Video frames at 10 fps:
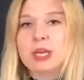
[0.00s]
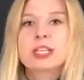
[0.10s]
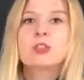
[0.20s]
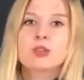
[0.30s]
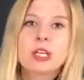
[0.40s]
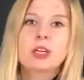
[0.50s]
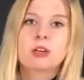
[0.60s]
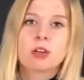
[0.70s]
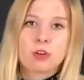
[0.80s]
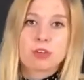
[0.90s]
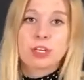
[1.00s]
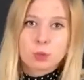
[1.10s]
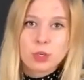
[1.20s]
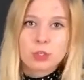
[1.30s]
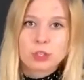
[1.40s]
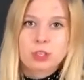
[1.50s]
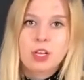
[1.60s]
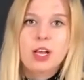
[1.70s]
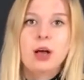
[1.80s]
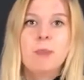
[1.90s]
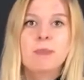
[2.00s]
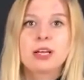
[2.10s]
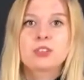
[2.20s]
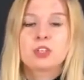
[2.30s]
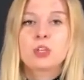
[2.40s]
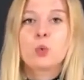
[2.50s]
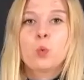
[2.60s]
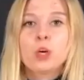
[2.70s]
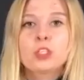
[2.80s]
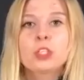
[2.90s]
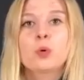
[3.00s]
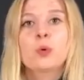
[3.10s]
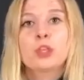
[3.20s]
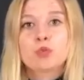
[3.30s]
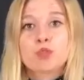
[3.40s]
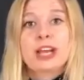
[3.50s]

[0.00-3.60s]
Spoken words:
We can drink the right water, but the water with the